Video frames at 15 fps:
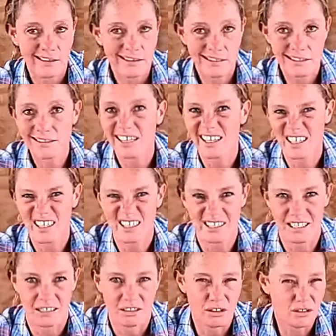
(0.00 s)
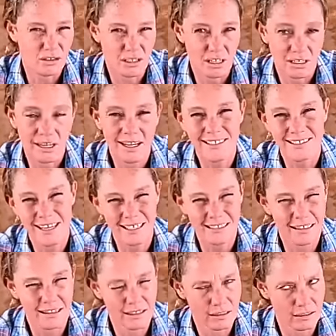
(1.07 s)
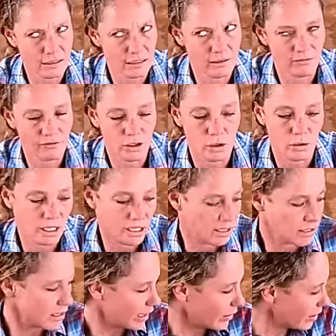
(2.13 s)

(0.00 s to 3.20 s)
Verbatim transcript: And this, like I said, goes on, I think I said a few days.